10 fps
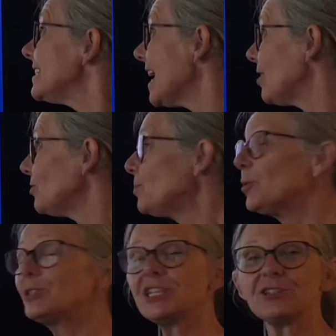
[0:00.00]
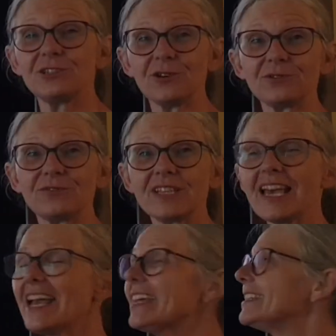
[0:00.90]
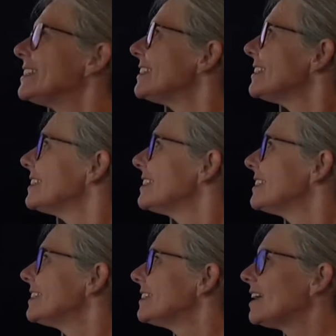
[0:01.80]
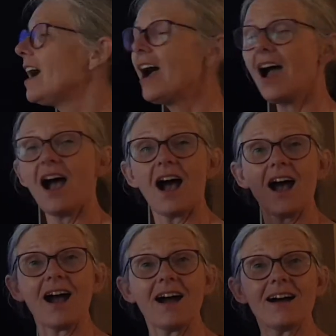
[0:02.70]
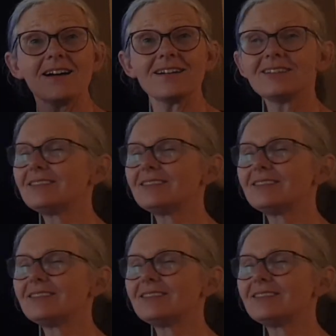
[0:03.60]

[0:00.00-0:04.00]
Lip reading: Down the body and dot for the head. Up.